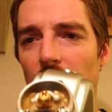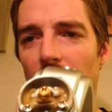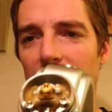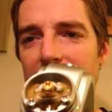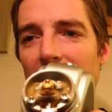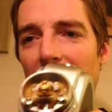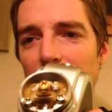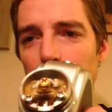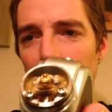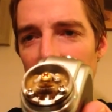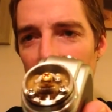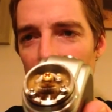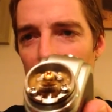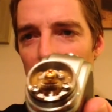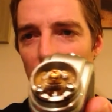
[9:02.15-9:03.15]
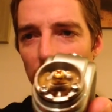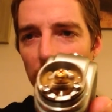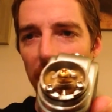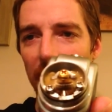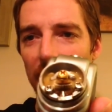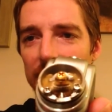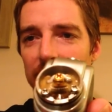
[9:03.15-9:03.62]
attachments for the
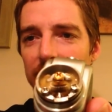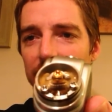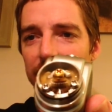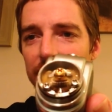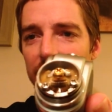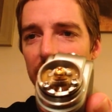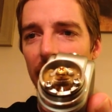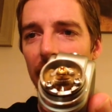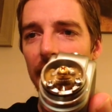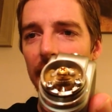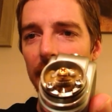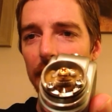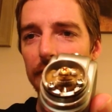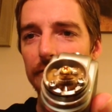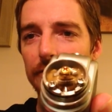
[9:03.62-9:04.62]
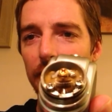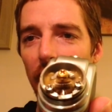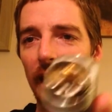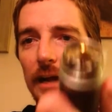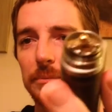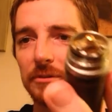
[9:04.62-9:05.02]
positive and the negative. I